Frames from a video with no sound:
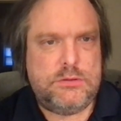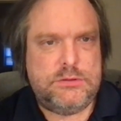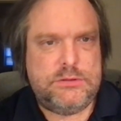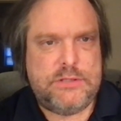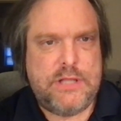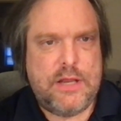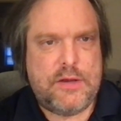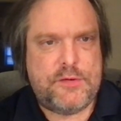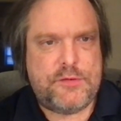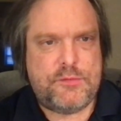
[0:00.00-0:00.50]

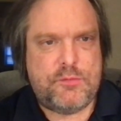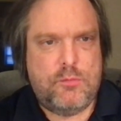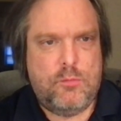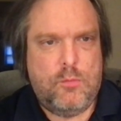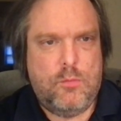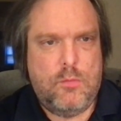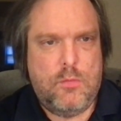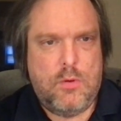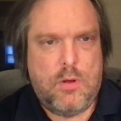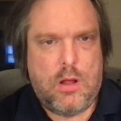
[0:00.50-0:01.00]
There's
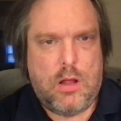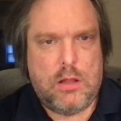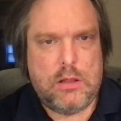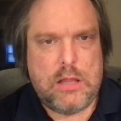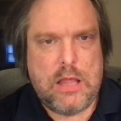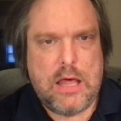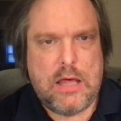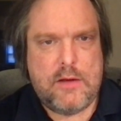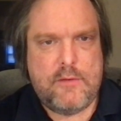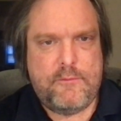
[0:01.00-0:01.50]
a
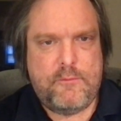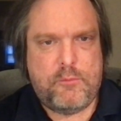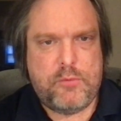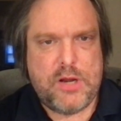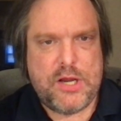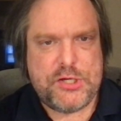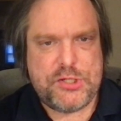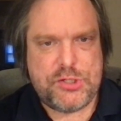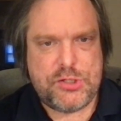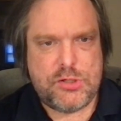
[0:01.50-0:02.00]
lot of
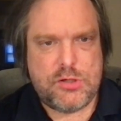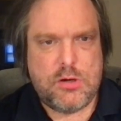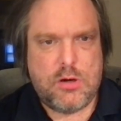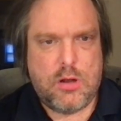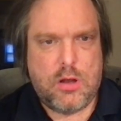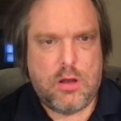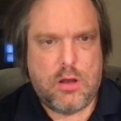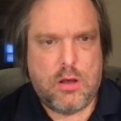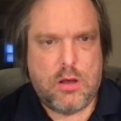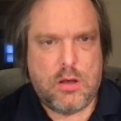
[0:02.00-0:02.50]
pressure
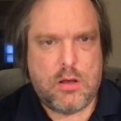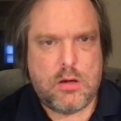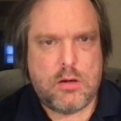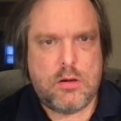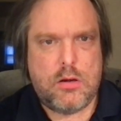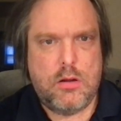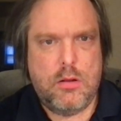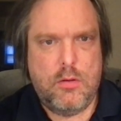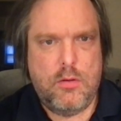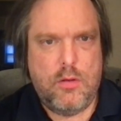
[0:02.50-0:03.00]

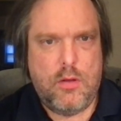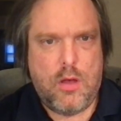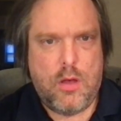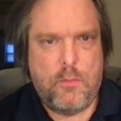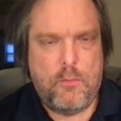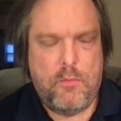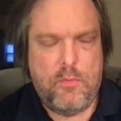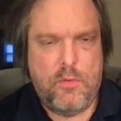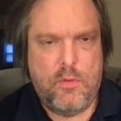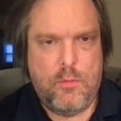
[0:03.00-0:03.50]
on
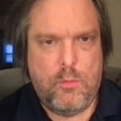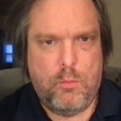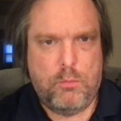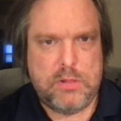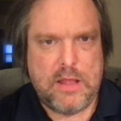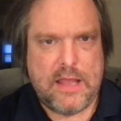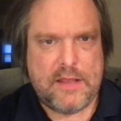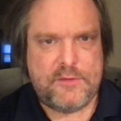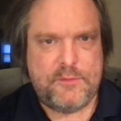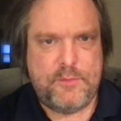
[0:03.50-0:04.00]

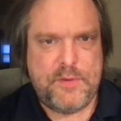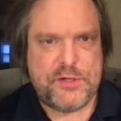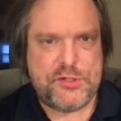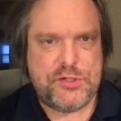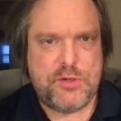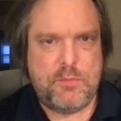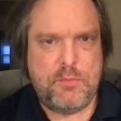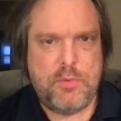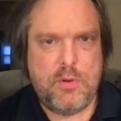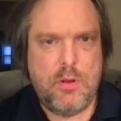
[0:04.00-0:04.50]
Black's
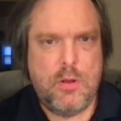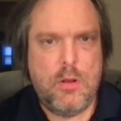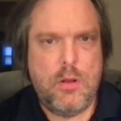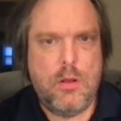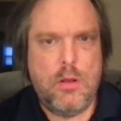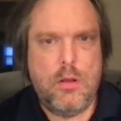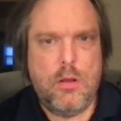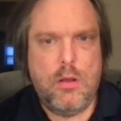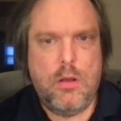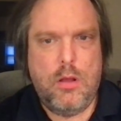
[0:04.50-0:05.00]
bishop,
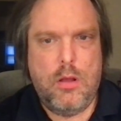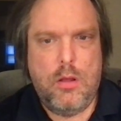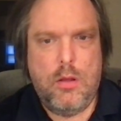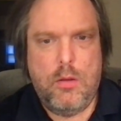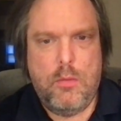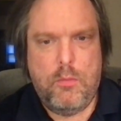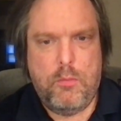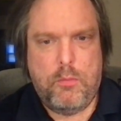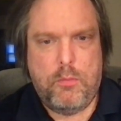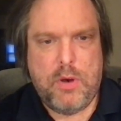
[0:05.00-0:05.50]

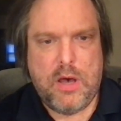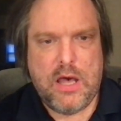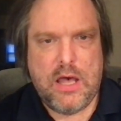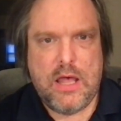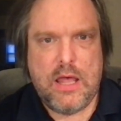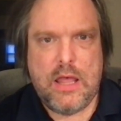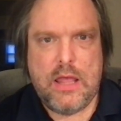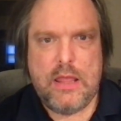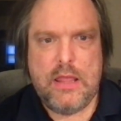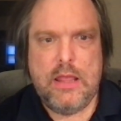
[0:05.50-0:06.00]

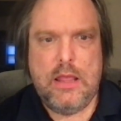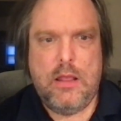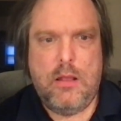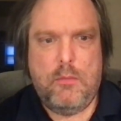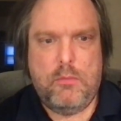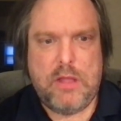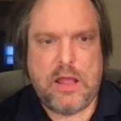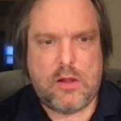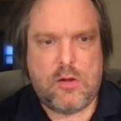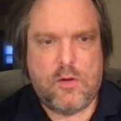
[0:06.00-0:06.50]
but
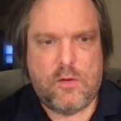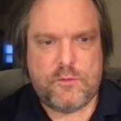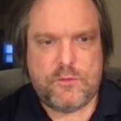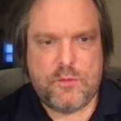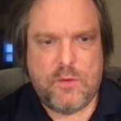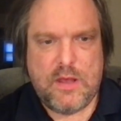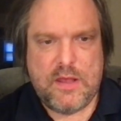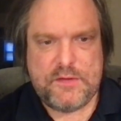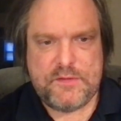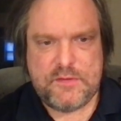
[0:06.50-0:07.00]
Black also
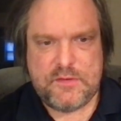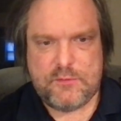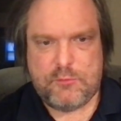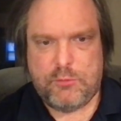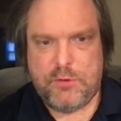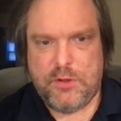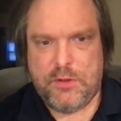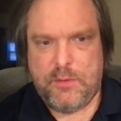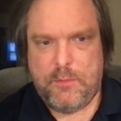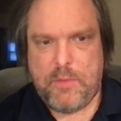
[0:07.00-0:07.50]
has this
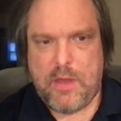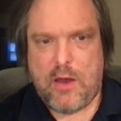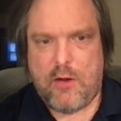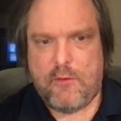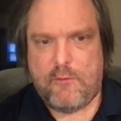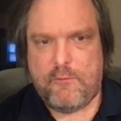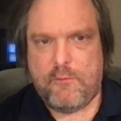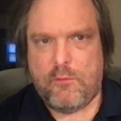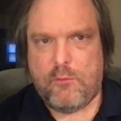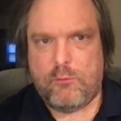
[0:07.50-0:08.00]
really
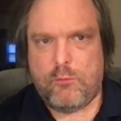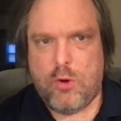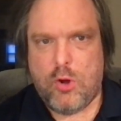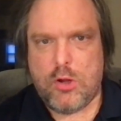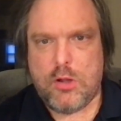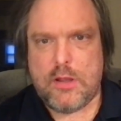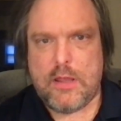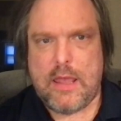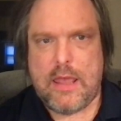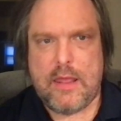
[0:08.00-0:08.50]
powerful
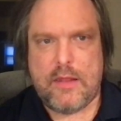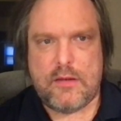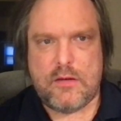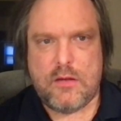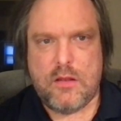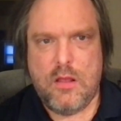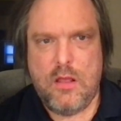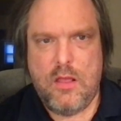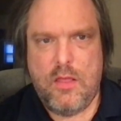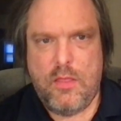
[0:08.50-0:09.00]
rook, and
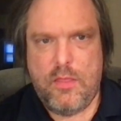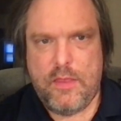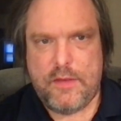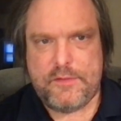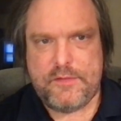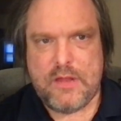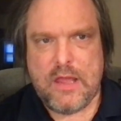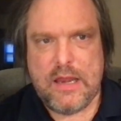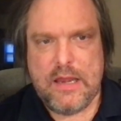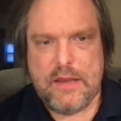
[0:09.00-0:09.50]

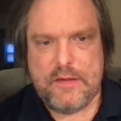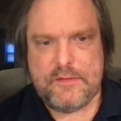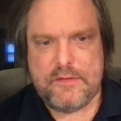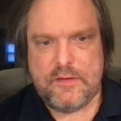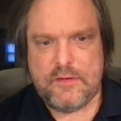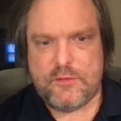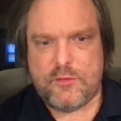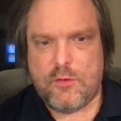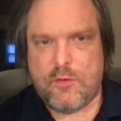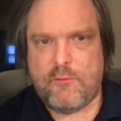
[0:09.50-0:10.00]
this knight is
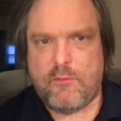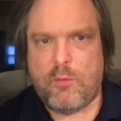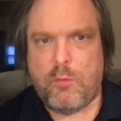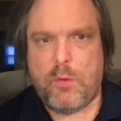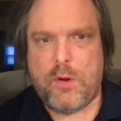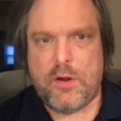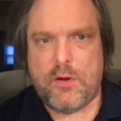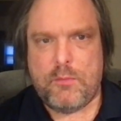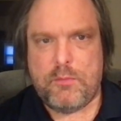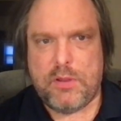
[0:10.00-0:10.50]
in sort of a
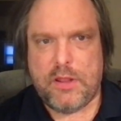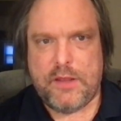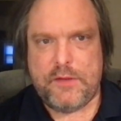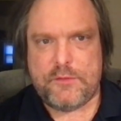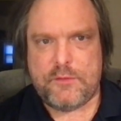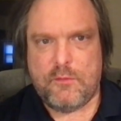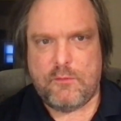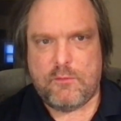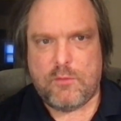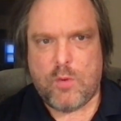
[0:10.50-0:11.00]
weird place
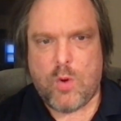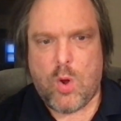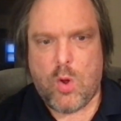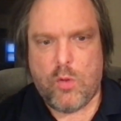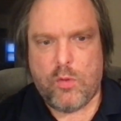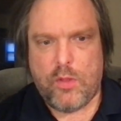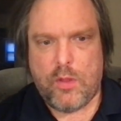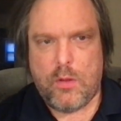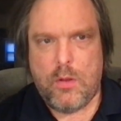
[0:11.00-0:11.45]
overall,